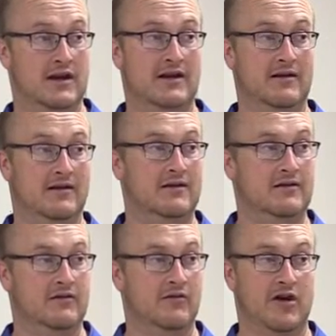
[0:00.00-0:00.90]
Didn't.
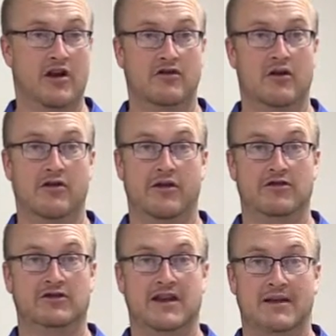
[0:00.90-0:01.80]
We're not going to go
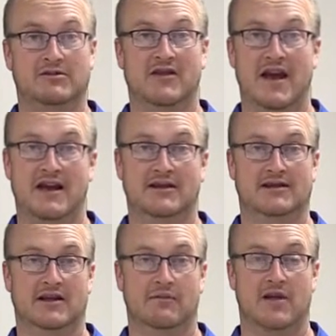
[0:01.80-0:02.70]
through steps of that.
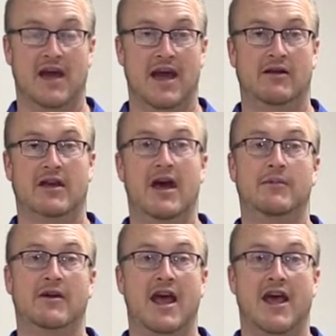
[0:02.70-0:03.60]
It's a
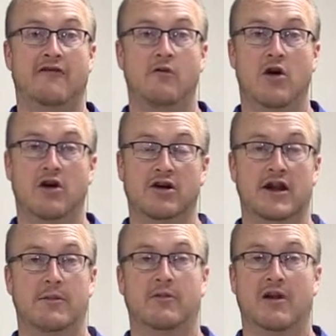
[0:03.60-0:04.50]
cup and a half water,
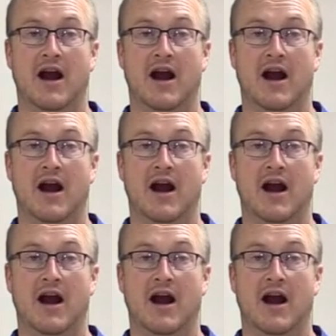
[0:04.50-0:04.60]
cup of